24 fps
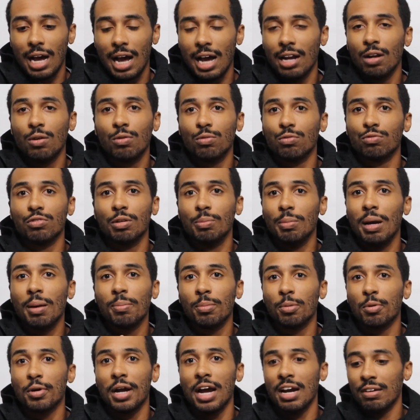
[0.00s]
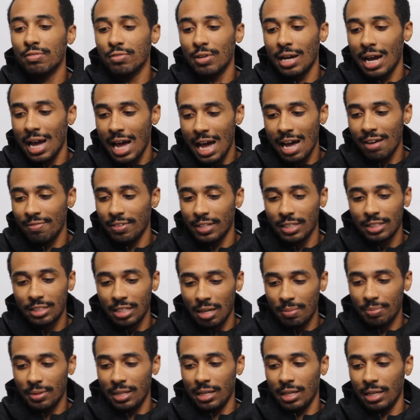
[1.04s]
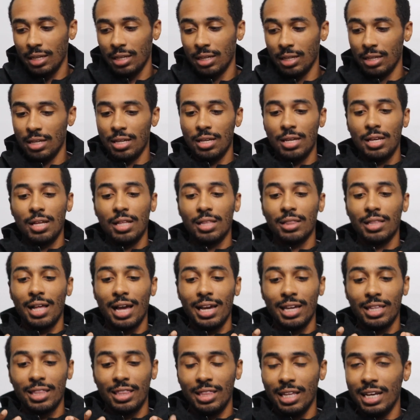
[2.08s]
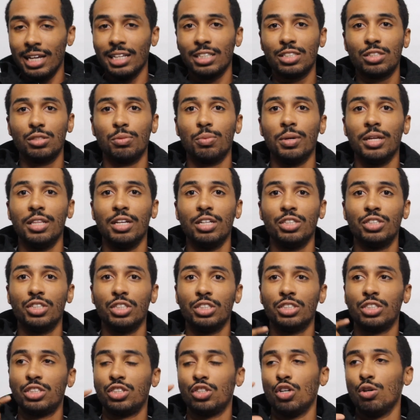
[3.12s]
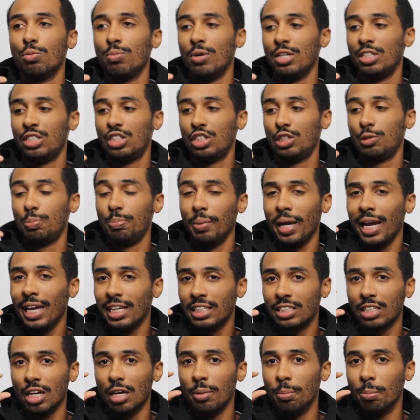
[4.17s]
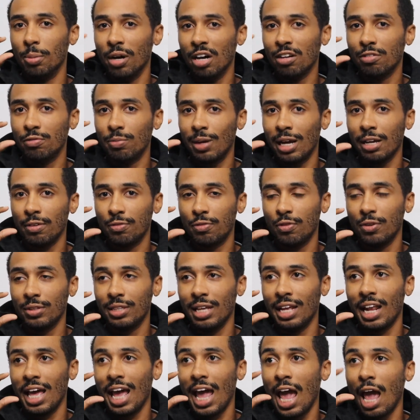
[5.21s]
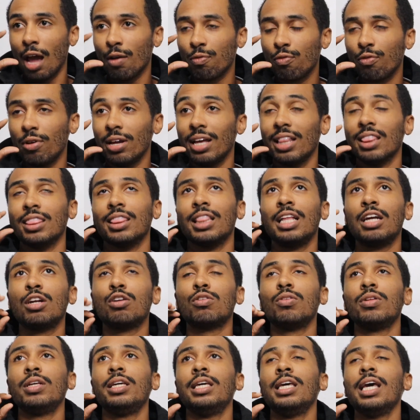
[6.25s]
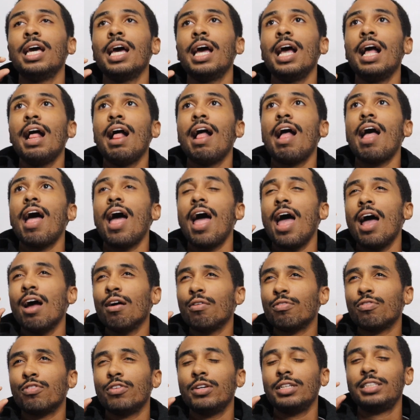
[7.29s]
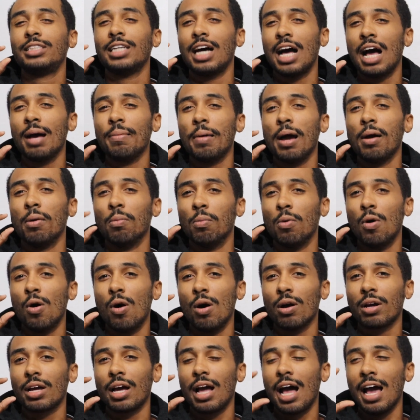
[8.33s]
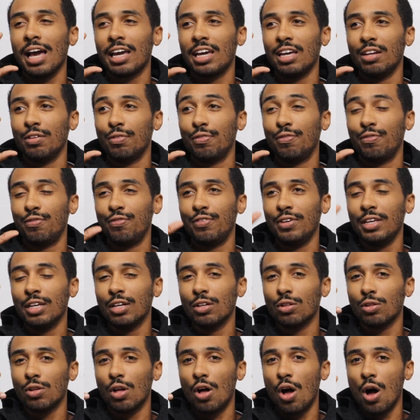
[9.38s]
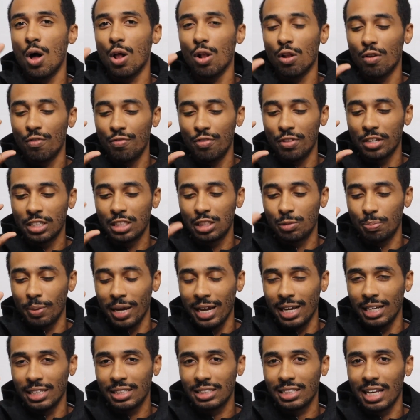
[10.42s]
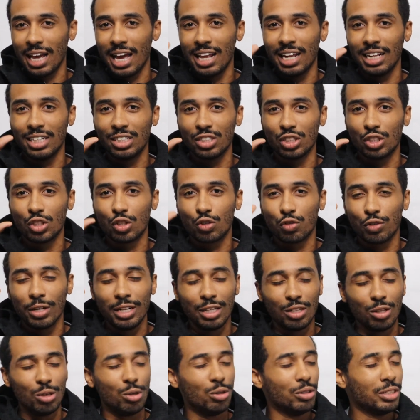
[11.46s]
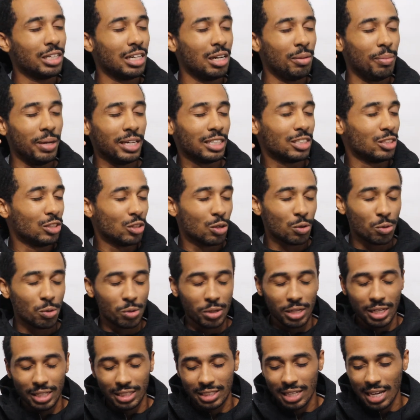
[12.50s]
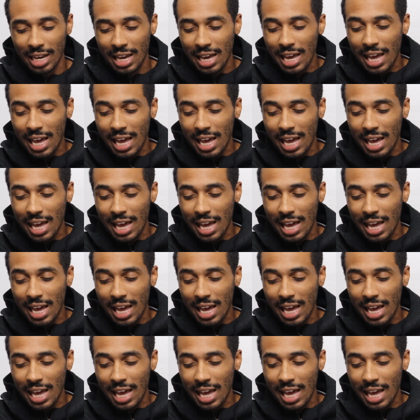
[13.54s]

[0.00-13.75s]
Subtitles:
I don't remember ever having something like this where there's just so much space above my foot that literally every time I walk, I can feel all of the space, and it just crinkles and it makes noise,